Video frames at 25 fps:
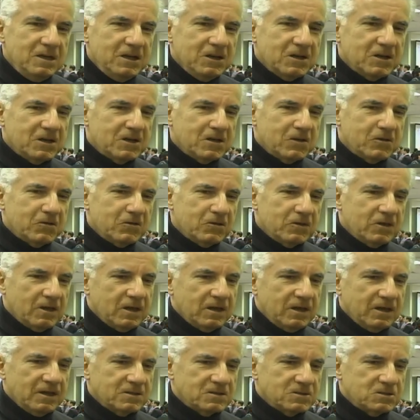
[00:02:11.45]
Uh, they
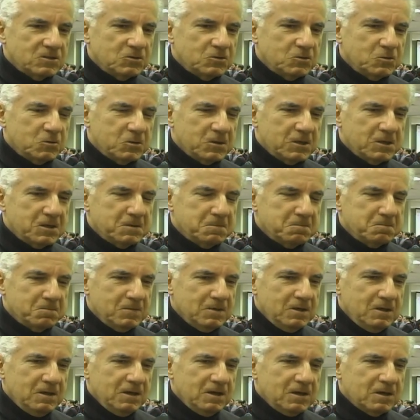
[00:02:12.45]
get to uh,
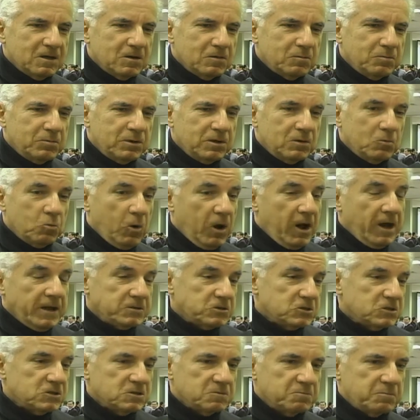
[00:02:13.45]
uh be
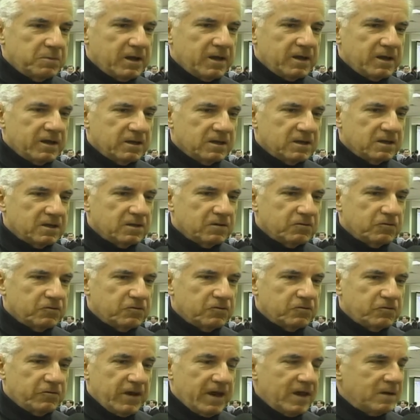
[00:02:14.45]
watched by uh,
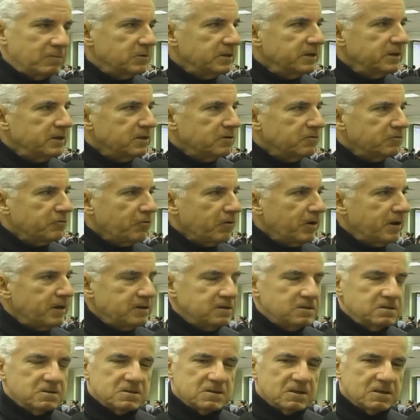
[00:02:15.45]
family and
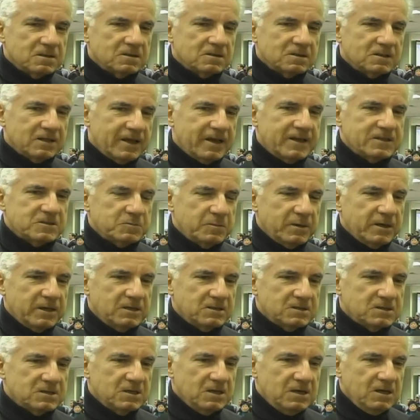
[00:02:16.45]
friends and
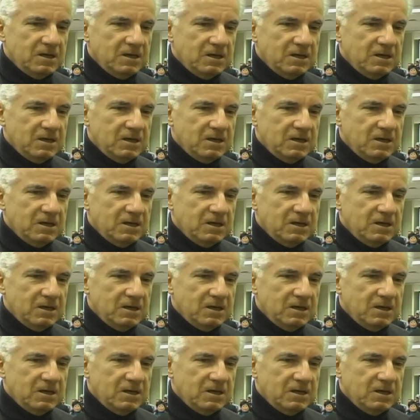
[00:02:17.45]
classmates.